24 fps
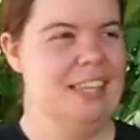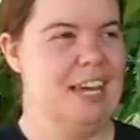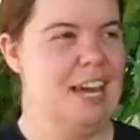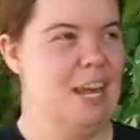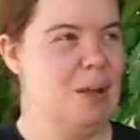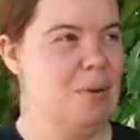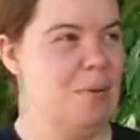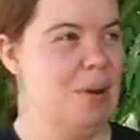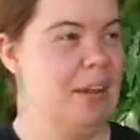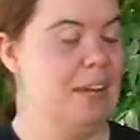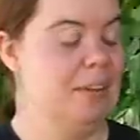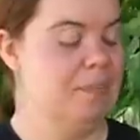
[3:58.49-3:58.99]

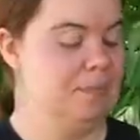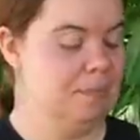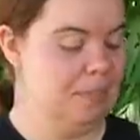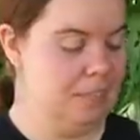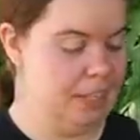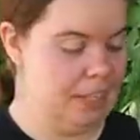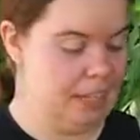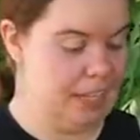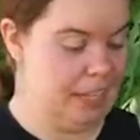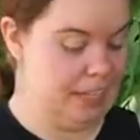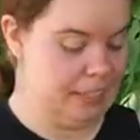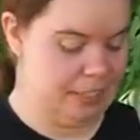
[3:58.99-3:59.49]
Anyway,
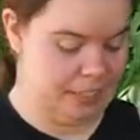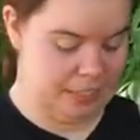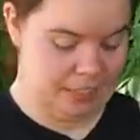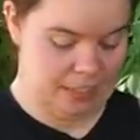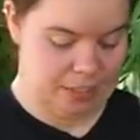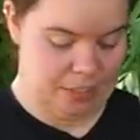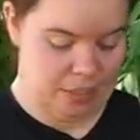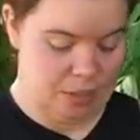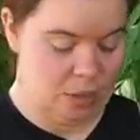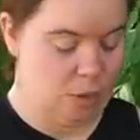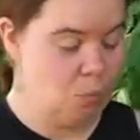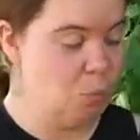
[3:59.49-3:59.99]
it's
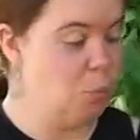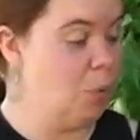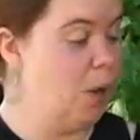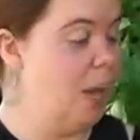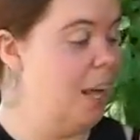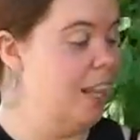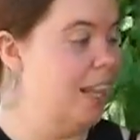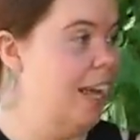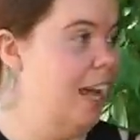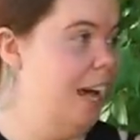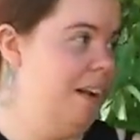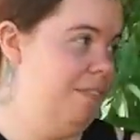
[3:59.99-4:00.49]

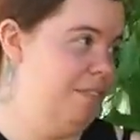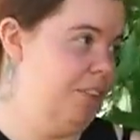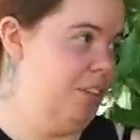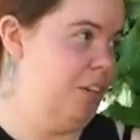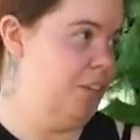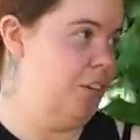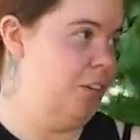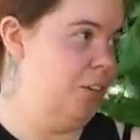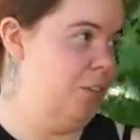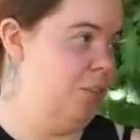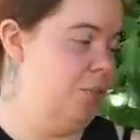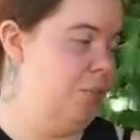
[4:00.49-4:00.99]
well
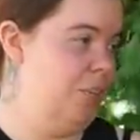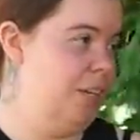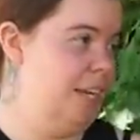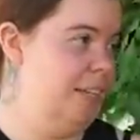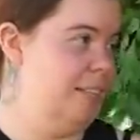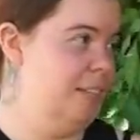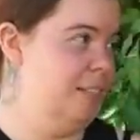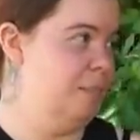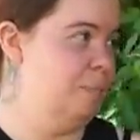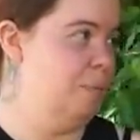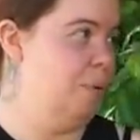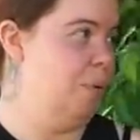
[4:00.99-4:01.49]
afternoon
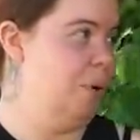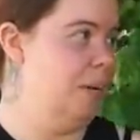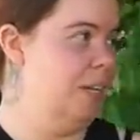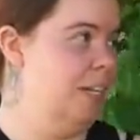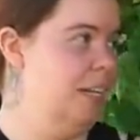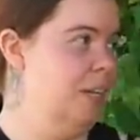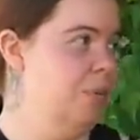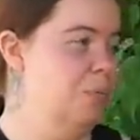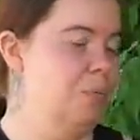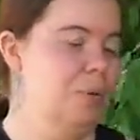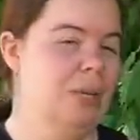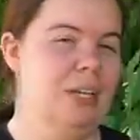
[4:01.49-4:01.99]
at this
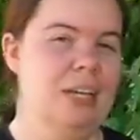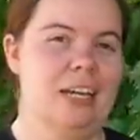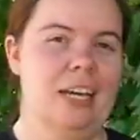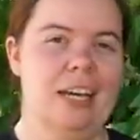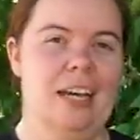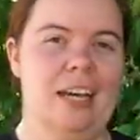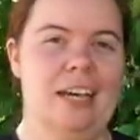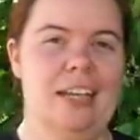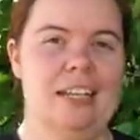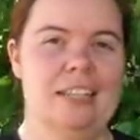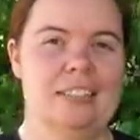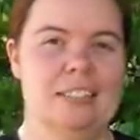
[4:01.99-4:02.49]
point, and we
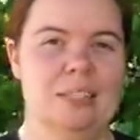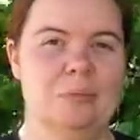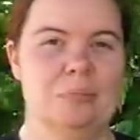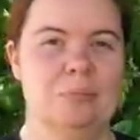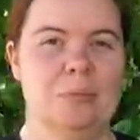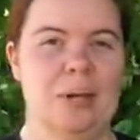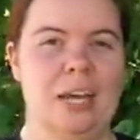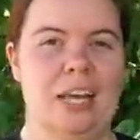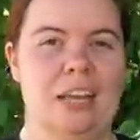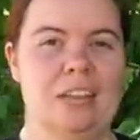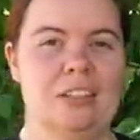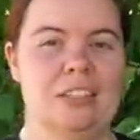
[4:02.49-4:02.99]
got
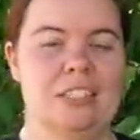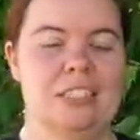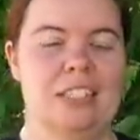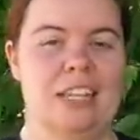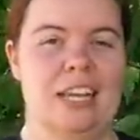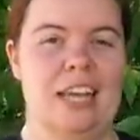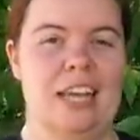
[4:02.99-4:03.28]
some miles